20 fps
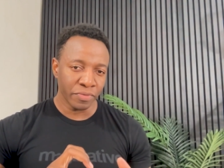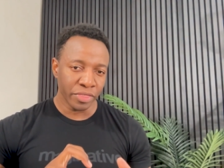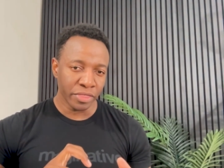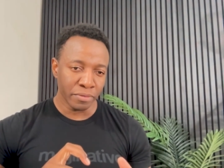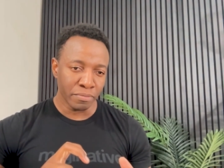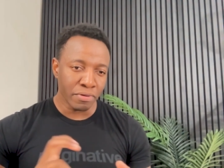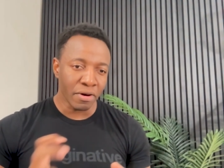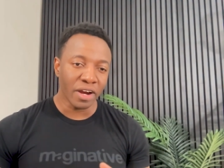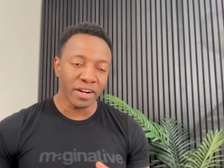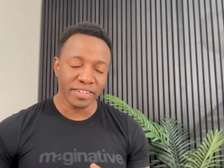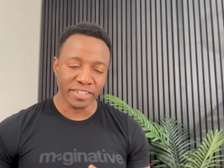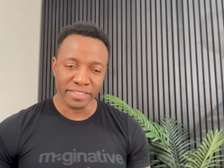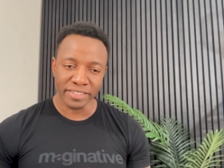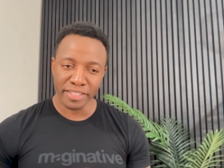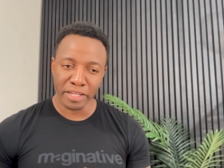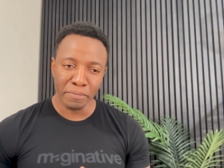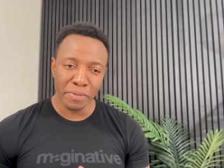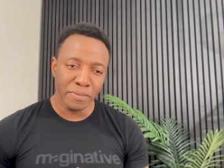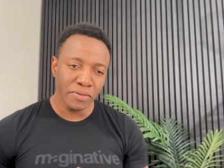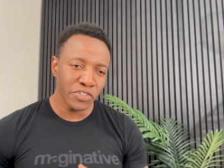products
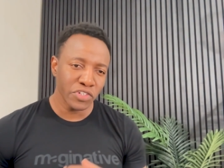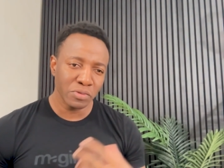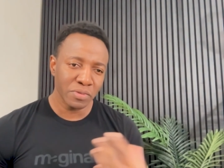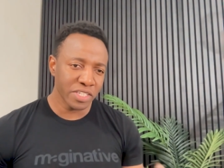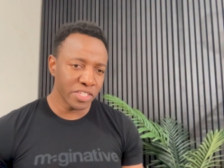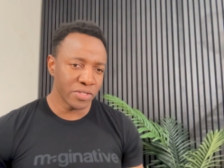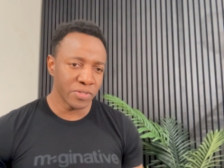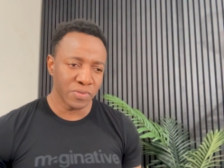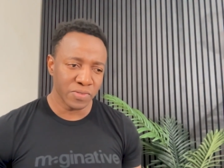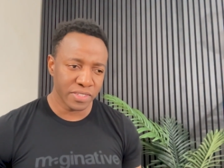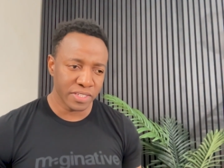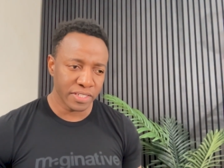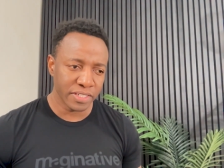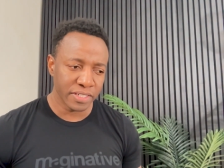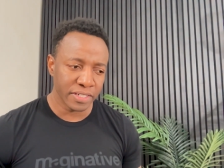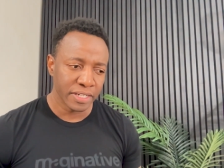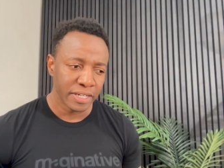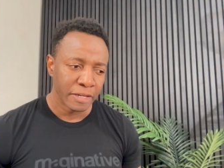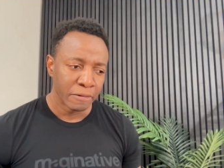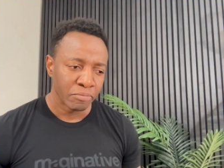that people should be using,
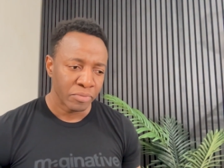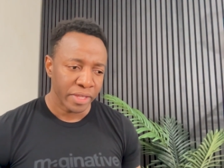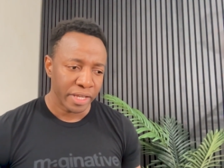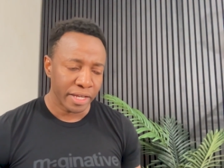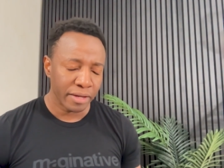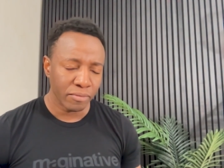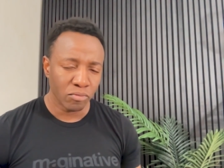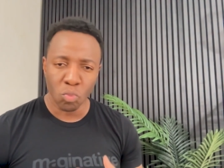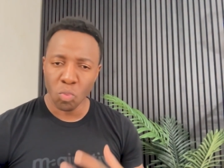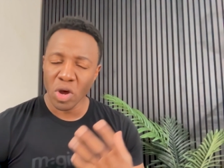um,